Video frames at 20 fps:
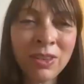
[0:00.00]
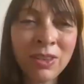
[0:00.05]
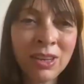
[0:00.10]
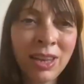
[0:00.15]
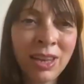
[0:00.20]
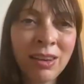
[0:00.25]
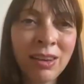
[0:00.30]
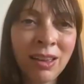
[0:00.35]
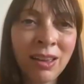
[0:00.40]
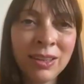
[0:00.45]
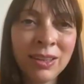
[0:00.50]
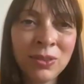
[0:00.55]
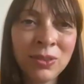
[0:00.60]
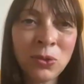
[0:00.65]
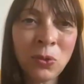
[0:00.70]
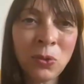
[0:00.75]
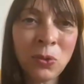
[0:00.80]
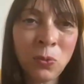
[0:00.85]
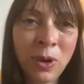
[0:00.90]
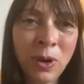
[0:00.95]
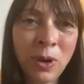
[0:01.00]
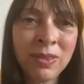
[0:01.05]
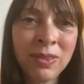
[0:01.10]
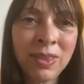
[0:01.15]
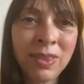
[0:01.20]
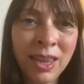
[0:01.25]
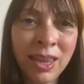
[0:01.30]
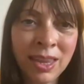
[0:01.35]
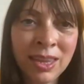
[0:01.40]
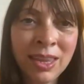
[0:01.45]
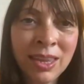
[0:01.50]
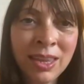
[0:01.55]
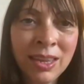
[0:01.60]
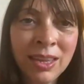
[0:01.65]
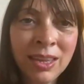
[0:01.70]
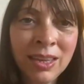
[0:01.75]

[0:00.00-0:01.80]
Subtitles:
of the ley lines when they